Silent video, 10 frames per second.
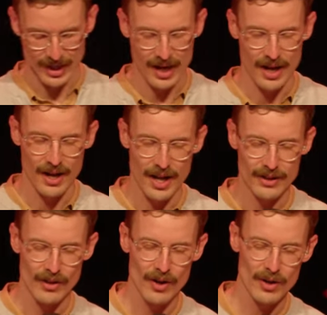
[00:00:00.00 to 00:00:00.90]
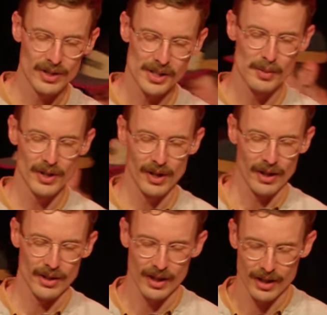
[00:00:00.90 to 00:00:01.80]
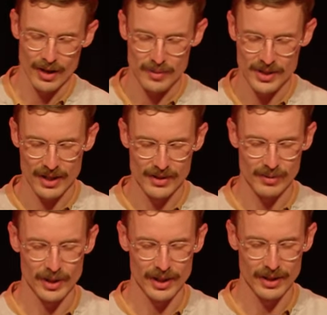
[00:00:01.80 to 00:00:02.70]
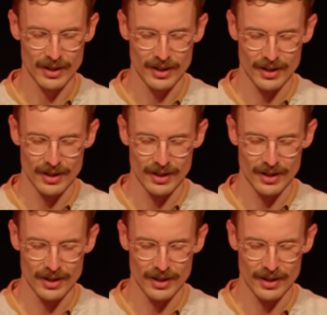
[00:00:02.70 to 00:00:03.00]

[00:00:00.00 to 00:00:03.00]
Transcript: and the Holy Spirit that helps us with